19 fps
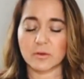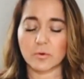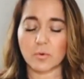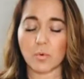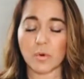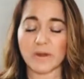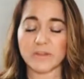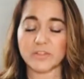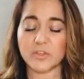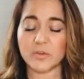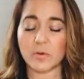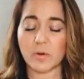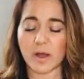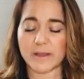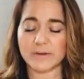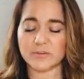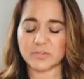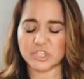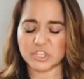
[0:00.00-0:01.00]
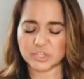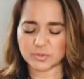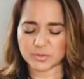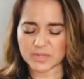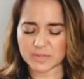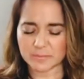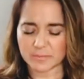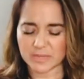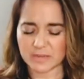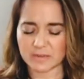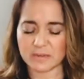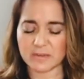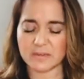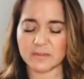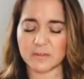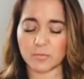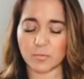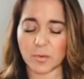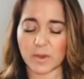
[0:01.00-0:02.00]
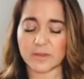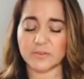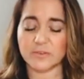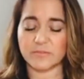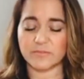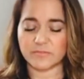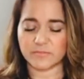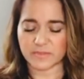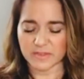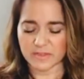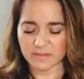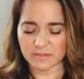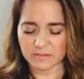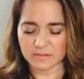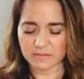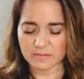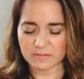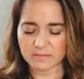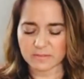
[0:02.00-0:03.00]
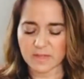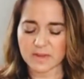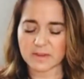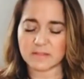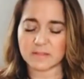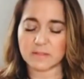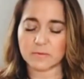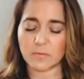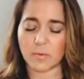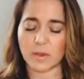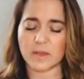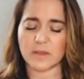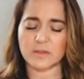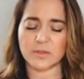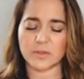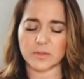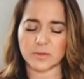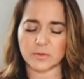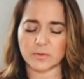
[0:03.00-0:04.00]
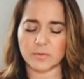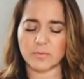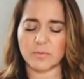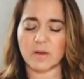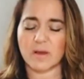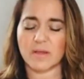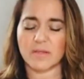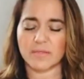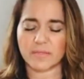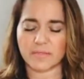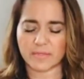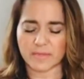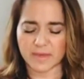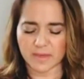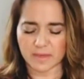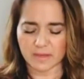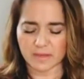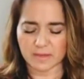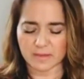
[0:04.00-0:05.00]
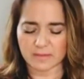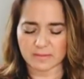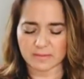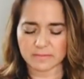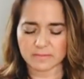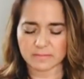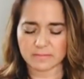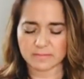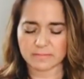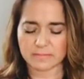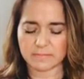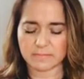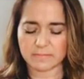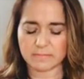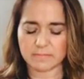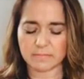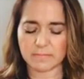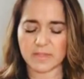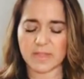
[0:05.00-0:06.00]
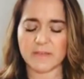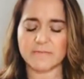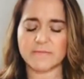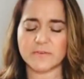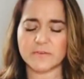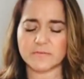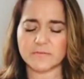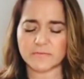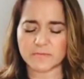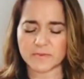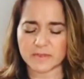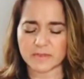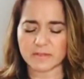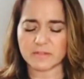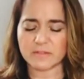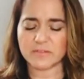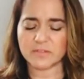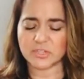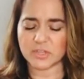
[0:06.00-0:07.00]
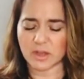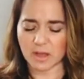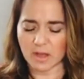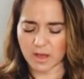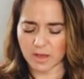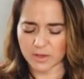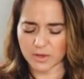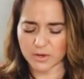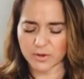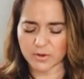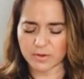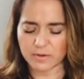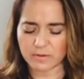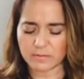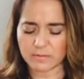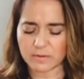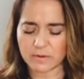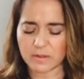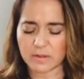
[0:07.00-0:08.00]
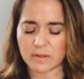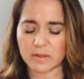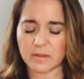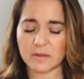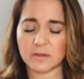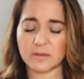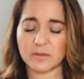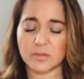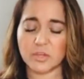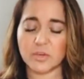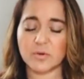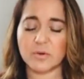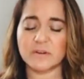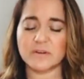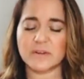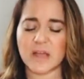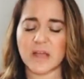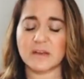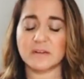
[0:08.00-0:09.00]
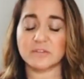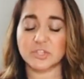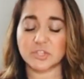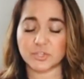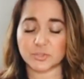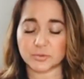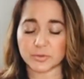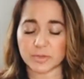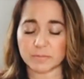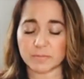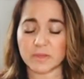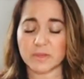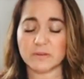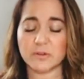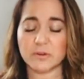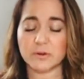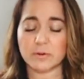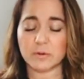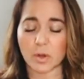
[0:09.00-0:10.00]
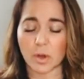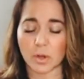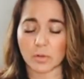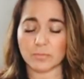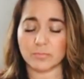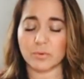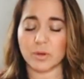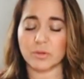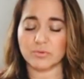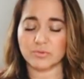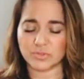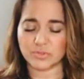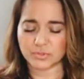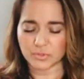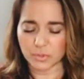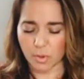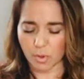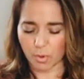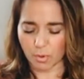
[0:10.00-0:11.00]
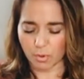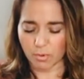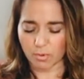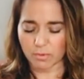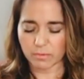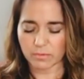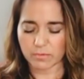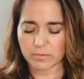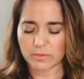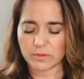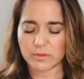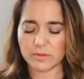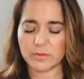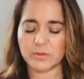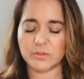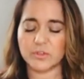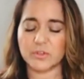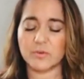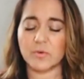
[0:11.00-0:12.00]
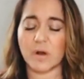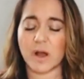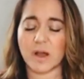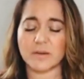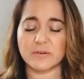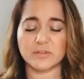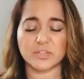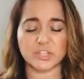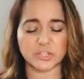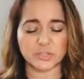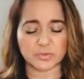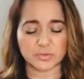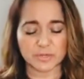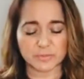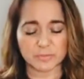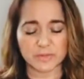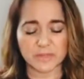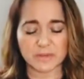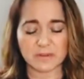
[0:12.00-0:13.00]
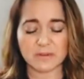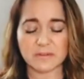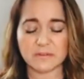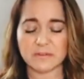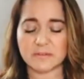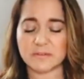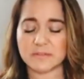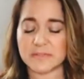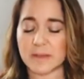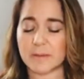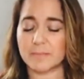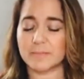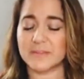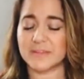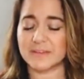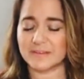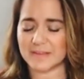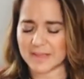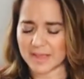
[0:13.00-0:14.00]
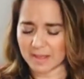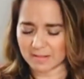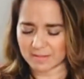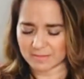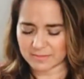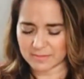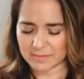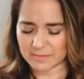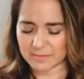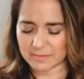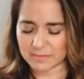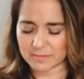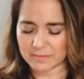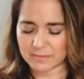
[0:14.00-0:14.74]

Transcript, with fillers: what you are streaming in the way you feel and in the way you think. If you feel tired, you are not streaming your own soul. You are streaming something else.